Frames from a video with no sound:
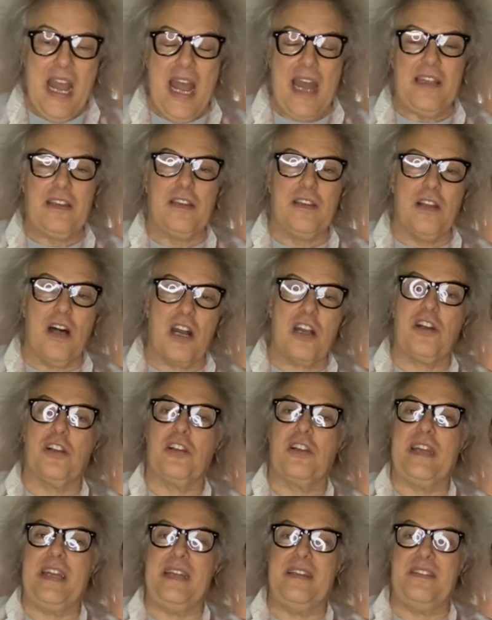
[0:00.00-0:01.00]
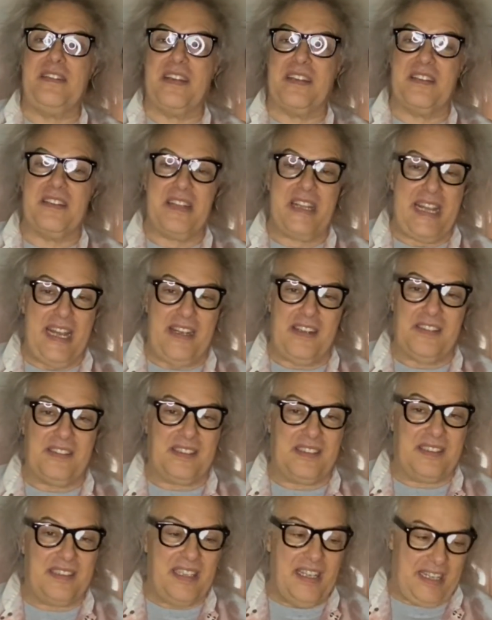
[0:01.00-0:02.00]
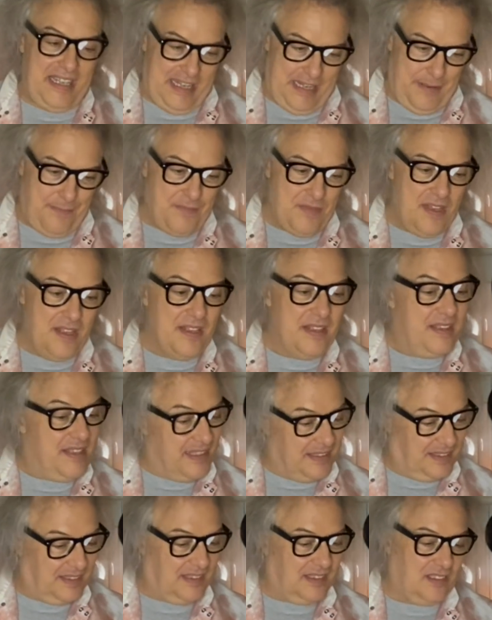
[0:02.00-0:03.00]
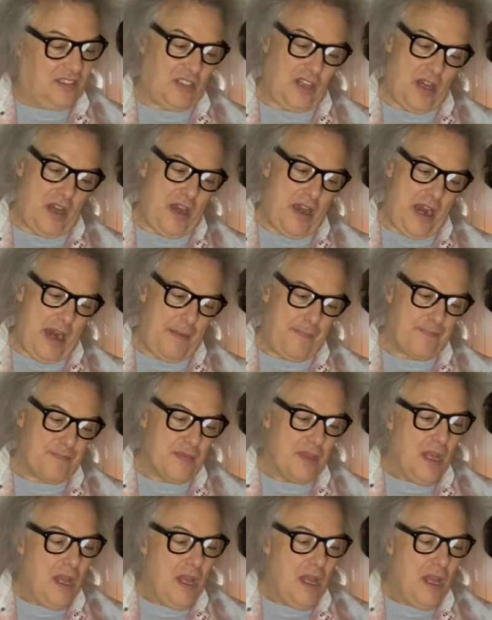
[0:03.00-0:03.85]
and luckily didn't hit a city this time